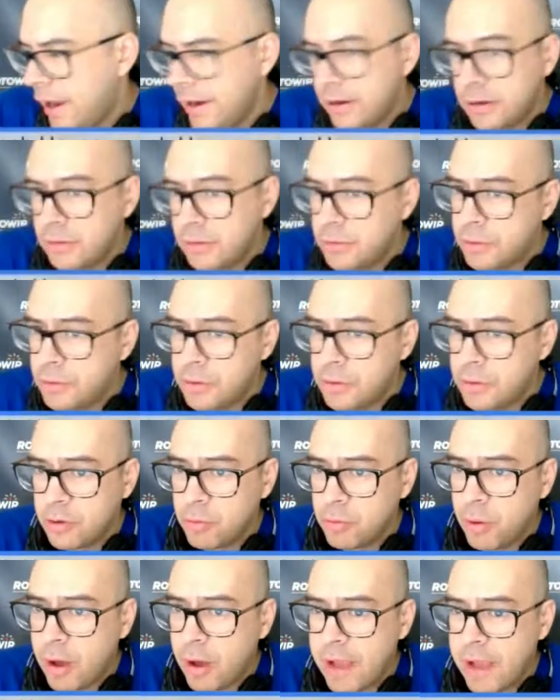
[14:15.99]
with you there as well. I
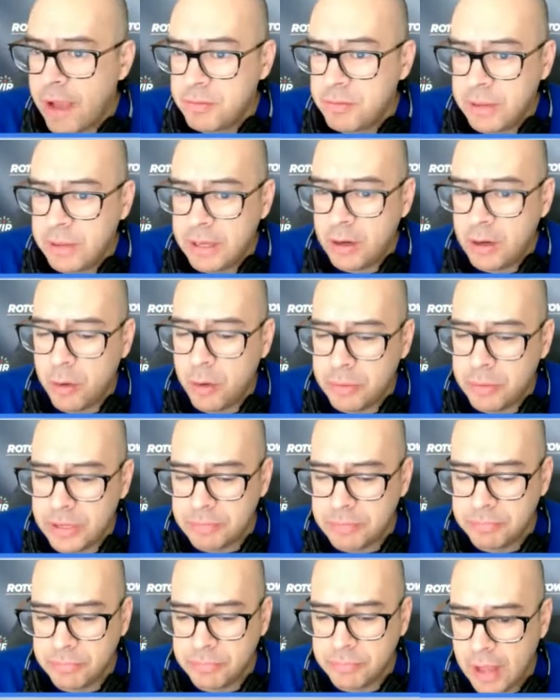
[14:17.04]
haven't played Kobe.
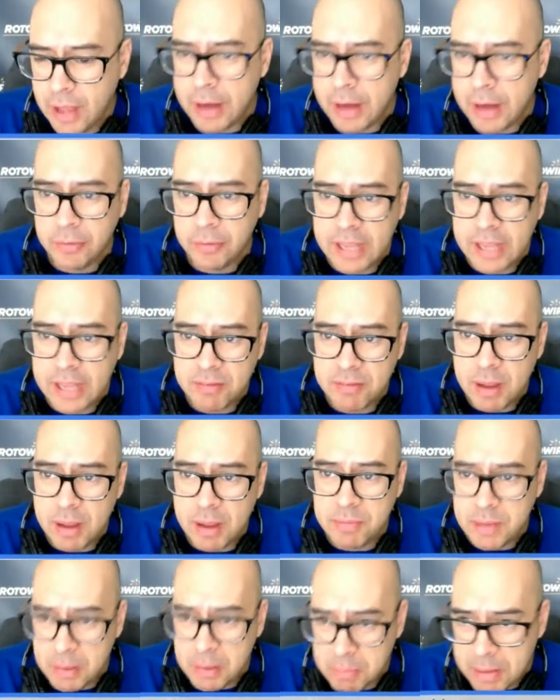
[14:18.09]
I don't think I played him
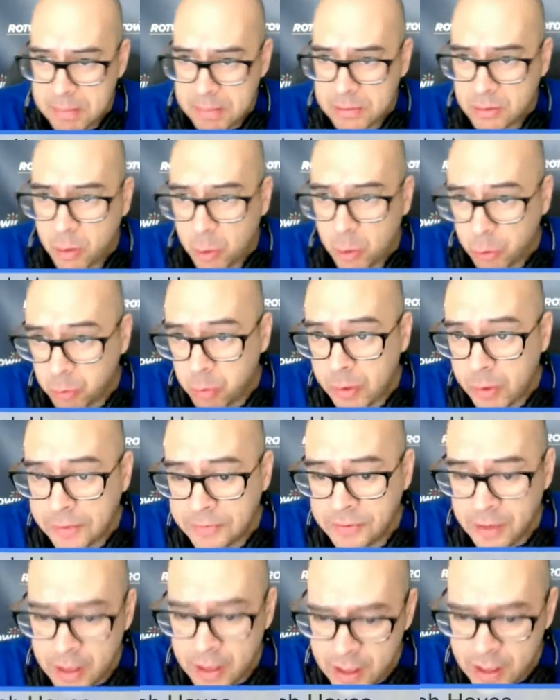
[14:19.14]
maybe total once
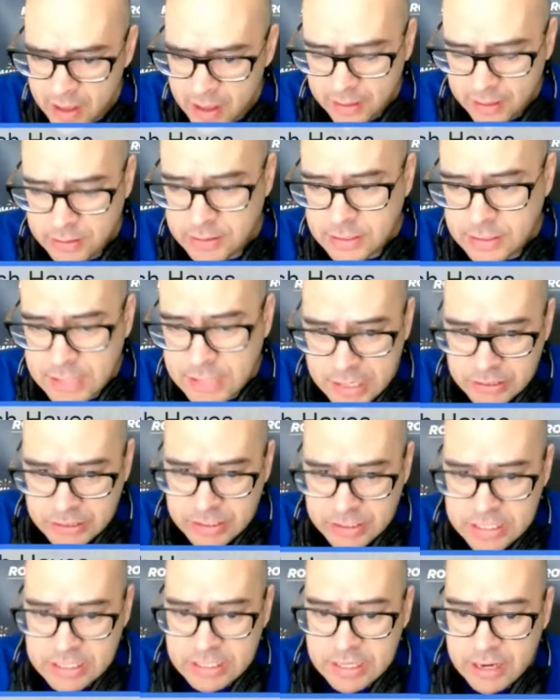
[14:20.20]
this entire season.
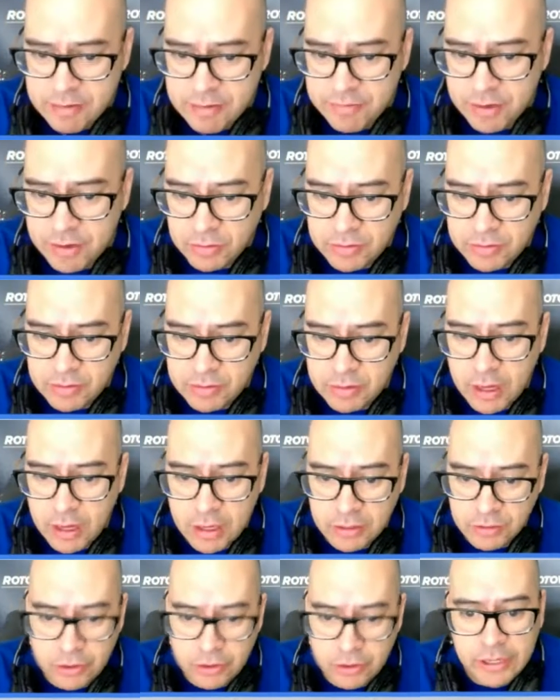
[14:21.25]
And I felt
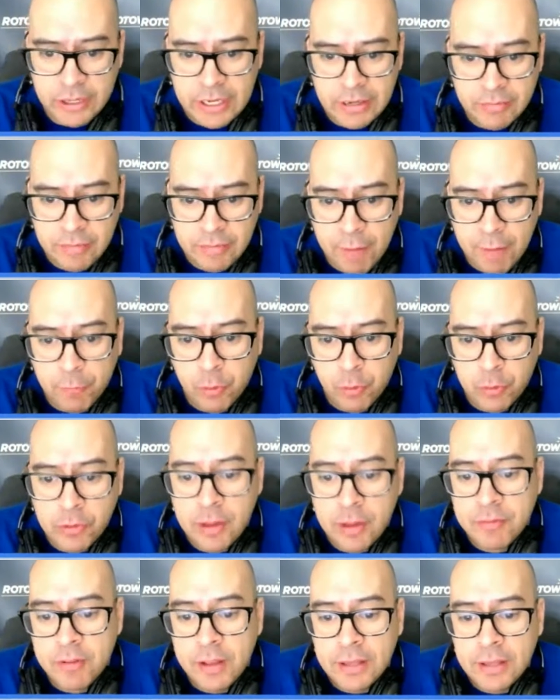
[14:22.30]
dirty afterwards. I felt
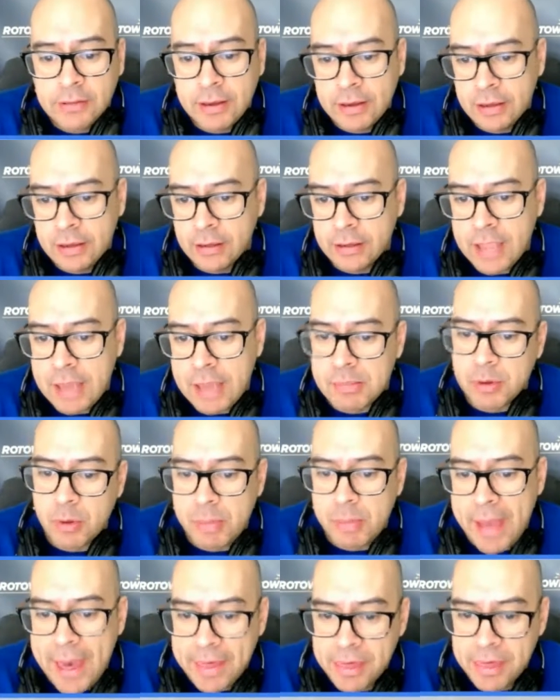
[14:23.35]
like taking a chemical bath
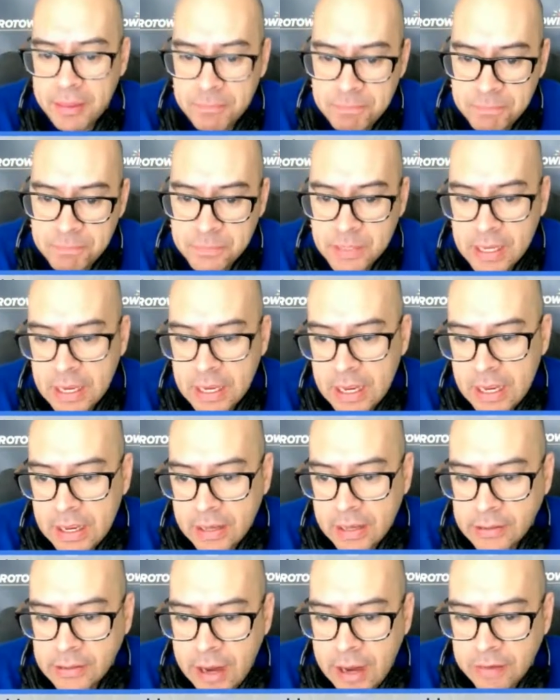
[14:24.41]

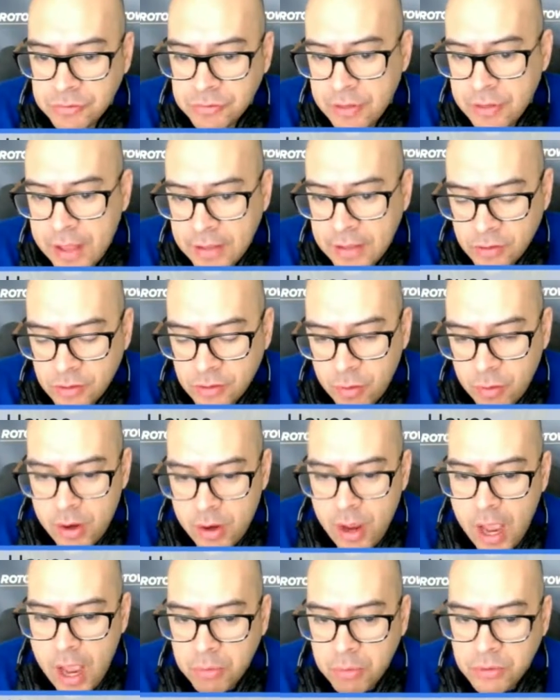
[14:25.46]
after that. So I
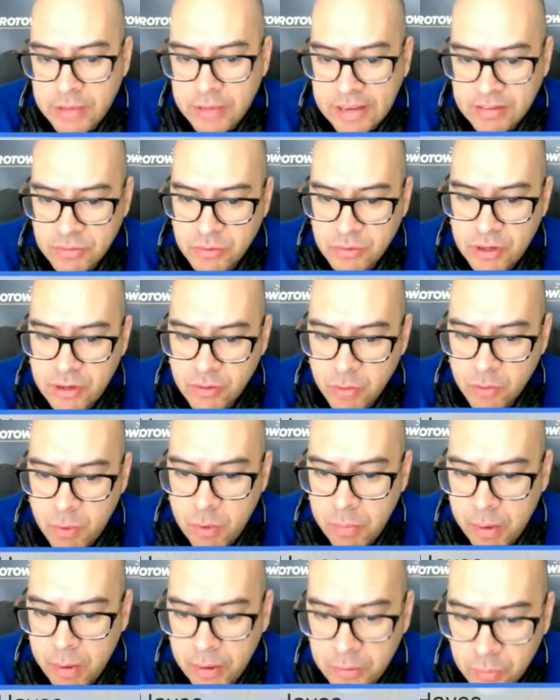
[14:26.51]
will take some shares with Will
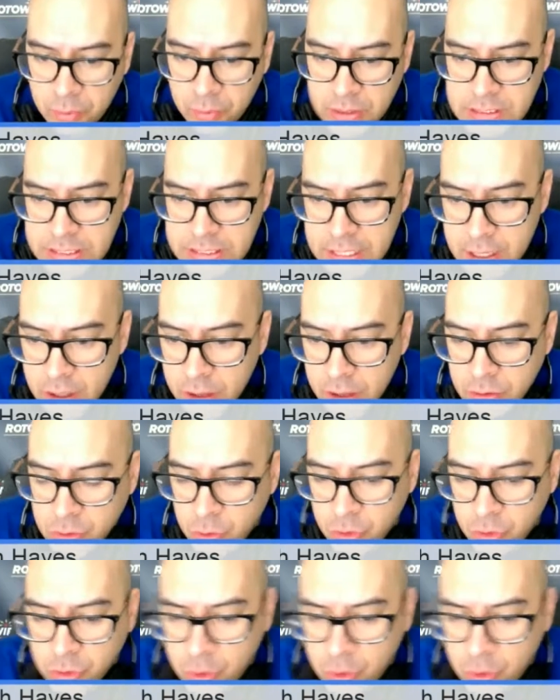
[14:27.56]
Barton once again. Jordan